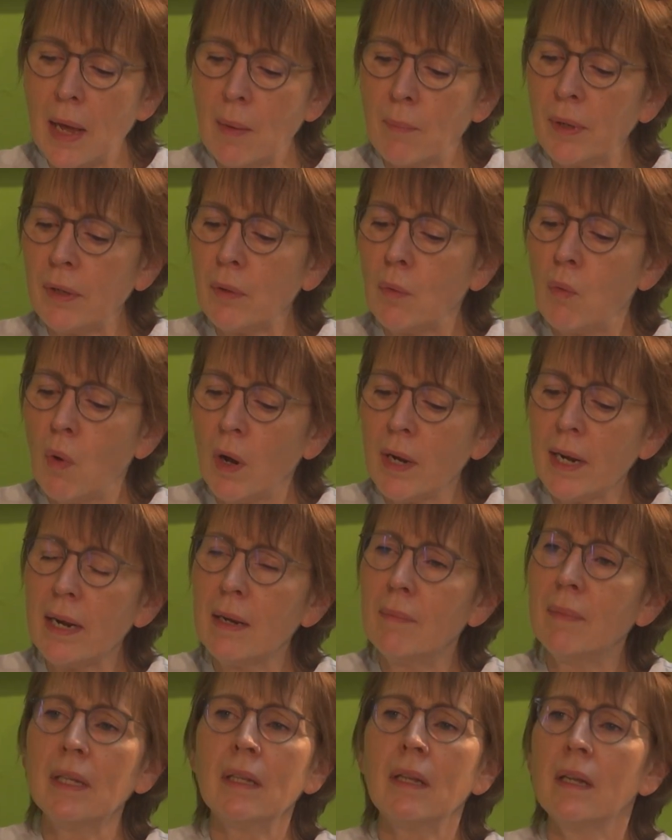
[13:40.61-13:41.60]
But one
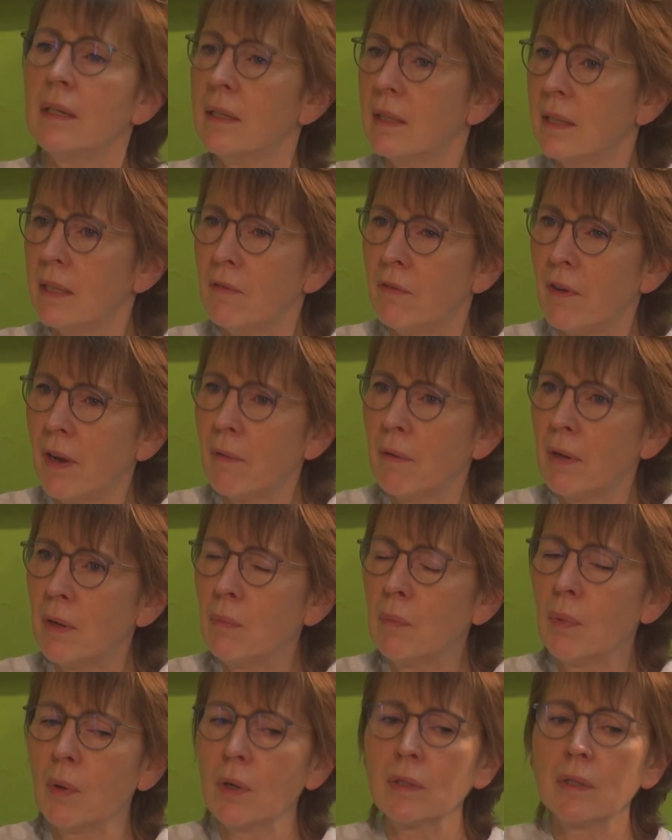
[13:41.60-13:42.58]
element that is very
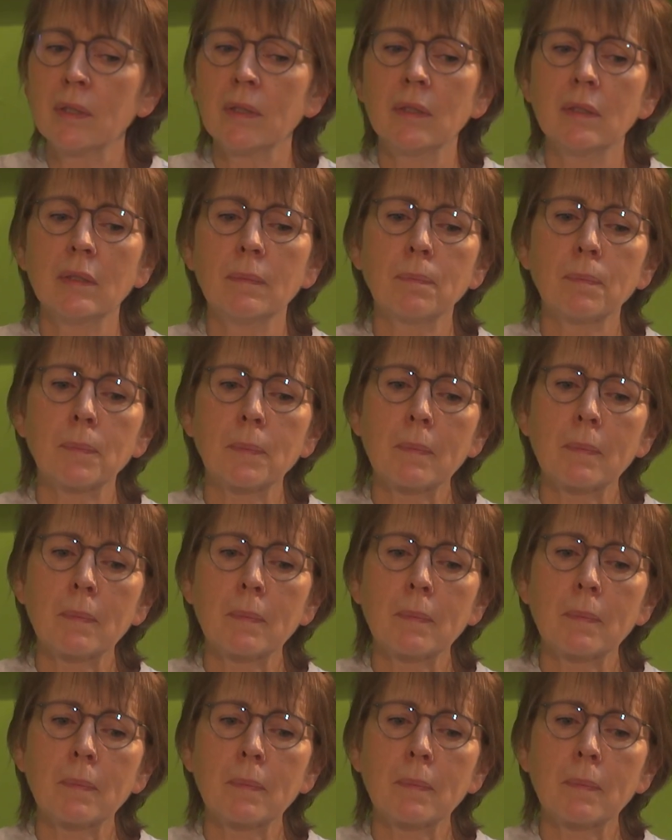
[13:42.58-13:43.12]
important